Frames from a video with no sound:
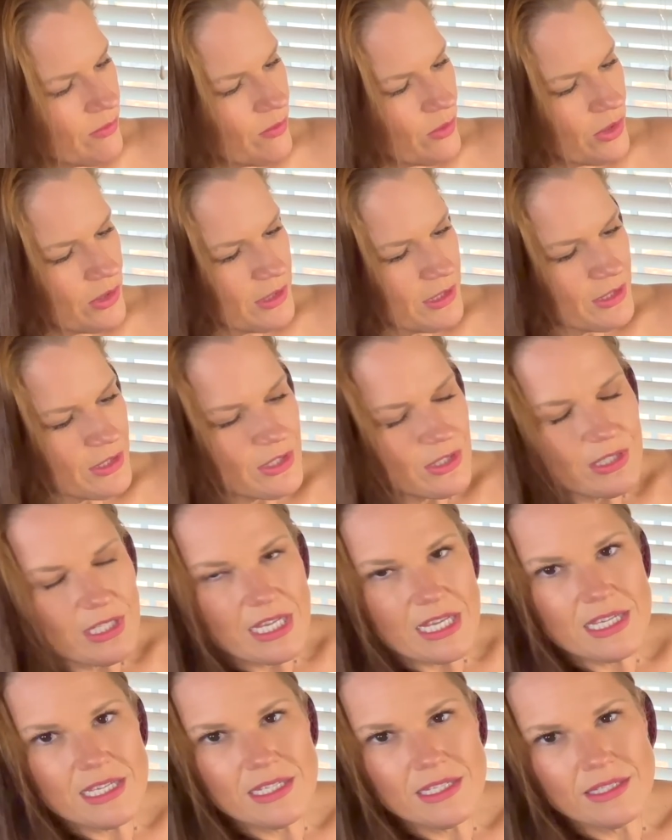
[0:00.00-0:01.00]
of Wands
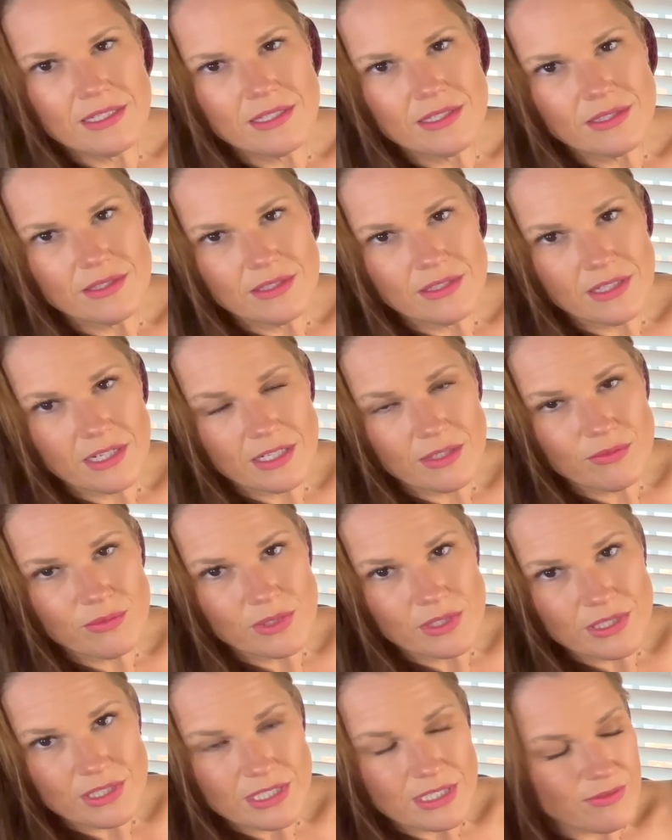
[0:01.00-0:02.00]
and Nine of
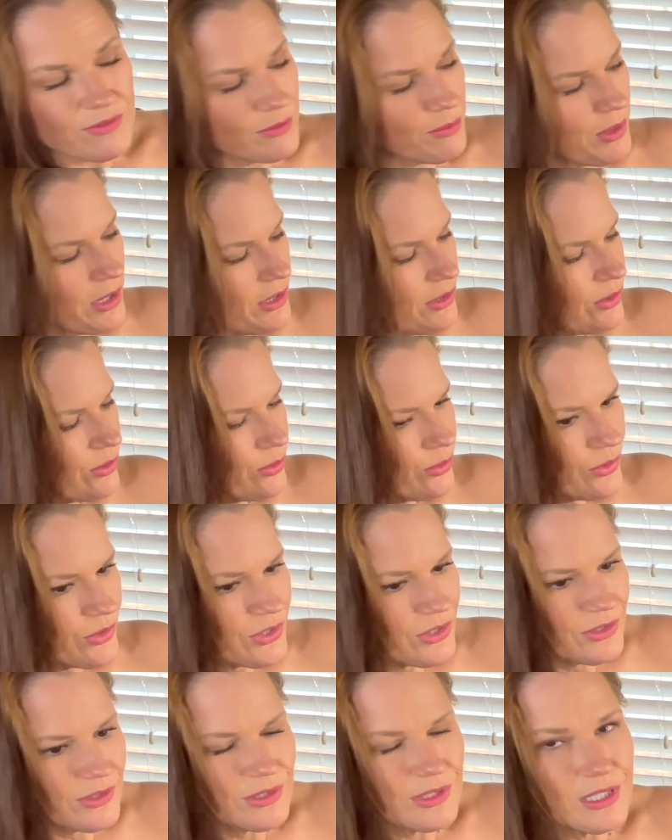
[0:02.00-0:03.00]
Wands, Seven of
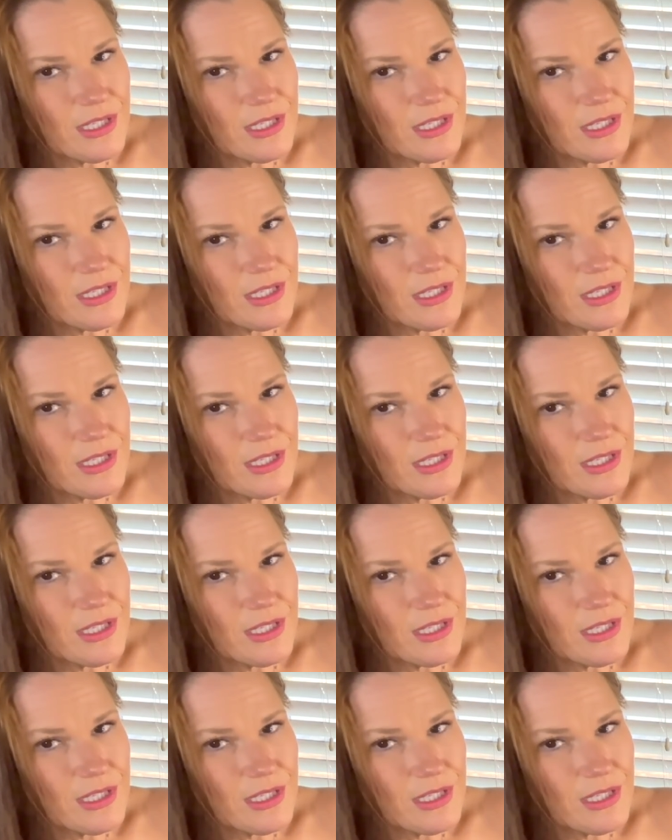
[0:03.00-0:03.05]
Pentacles.